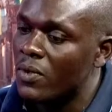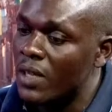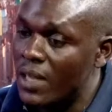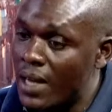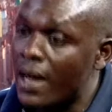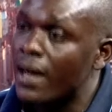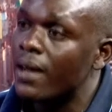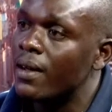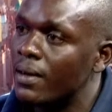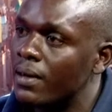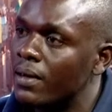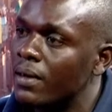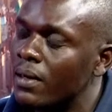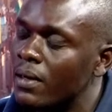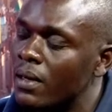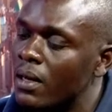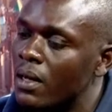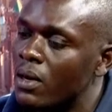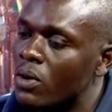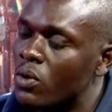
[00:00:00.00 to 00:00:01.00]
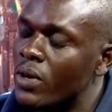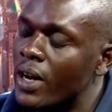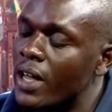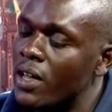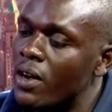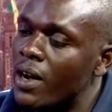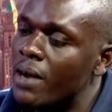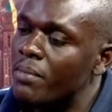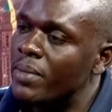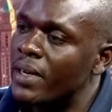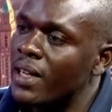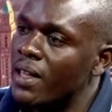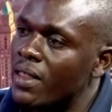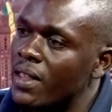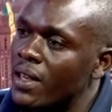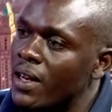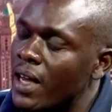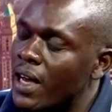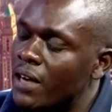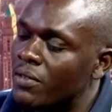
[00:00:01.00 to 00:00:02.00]
Yeah. Kuna hiyo
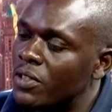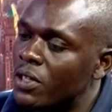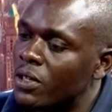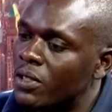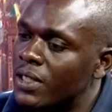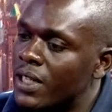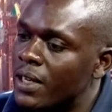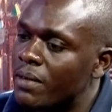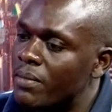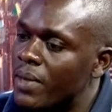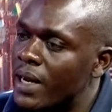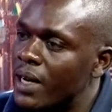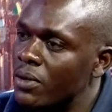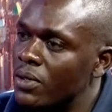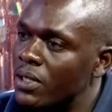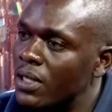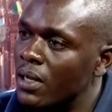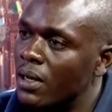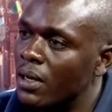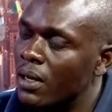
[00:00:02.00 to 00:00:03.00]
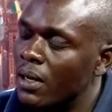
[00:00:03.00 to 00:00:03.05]
breathing I've talked about.